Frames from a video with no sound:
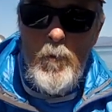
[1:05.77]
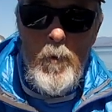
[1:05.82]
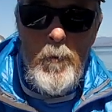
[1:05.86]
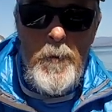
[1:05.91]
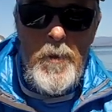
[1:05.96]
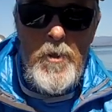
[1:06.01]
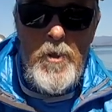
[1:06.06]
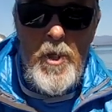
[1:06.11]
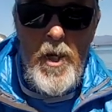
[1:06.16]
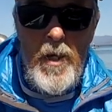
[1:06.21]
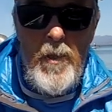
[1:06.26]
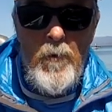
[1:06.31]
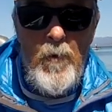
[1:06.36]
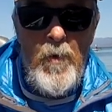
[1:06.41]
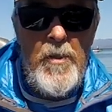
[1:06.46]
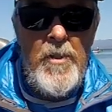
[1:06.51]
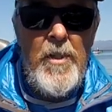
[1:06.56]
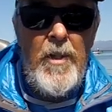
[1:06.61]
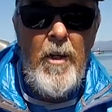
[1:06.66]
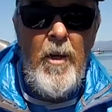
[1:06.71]
be
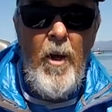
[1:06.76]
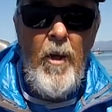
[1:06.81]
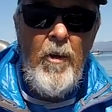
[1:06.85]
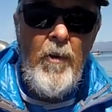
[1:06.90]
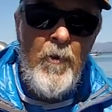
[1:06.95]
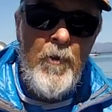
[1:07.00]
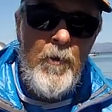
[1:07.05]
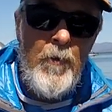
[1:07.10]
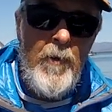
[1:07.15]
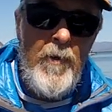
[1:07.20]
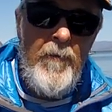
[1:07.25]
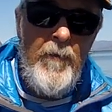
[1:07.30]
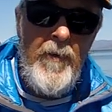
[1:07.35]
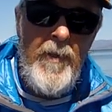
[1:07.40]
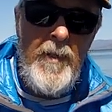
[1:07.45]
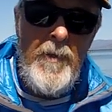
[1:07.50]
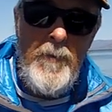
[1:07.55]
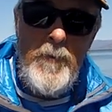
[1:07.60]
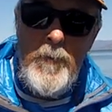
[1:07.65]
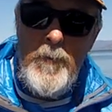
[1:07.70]
generous and call it 3
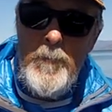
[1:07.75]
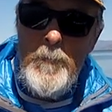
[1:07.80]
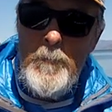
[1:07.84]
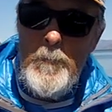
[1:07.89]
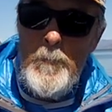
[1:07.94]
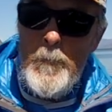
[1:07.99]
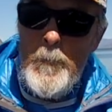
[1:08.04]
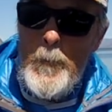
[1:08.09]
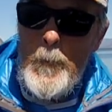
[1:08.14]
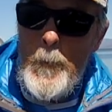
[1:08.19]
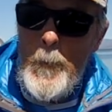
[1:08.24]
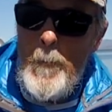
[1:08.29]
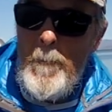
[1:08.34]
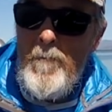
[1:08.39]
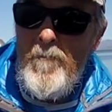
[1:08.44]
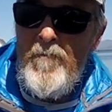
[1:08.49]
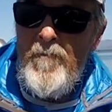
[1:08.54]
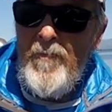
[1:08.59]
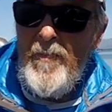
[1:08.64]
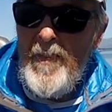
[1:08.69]
feet.
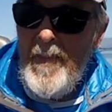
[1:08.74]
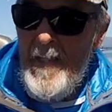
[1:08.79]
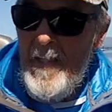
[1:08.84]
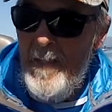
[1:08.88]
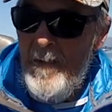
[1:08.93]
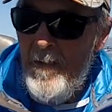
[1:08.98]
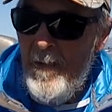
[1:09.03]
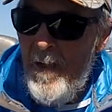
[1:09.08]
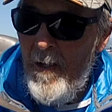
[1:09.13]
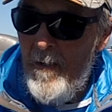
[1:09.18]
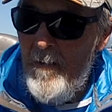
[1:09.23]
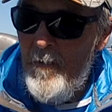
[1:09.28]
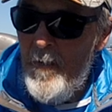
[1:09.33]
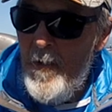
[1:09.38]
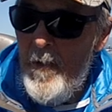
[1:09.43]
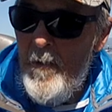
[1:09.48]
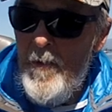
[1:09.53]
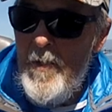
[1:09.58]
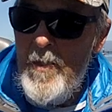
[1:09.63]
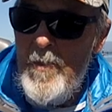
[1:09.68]
In a lot of
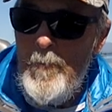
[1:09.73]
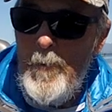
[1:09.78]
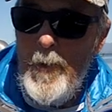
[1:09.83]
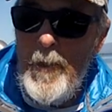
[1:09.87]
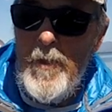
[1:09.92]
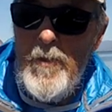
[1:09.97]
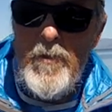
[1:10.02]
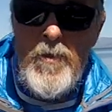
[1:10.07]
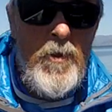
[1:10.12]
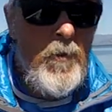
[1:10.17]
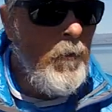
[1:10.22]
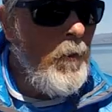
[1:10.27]
areas, because of the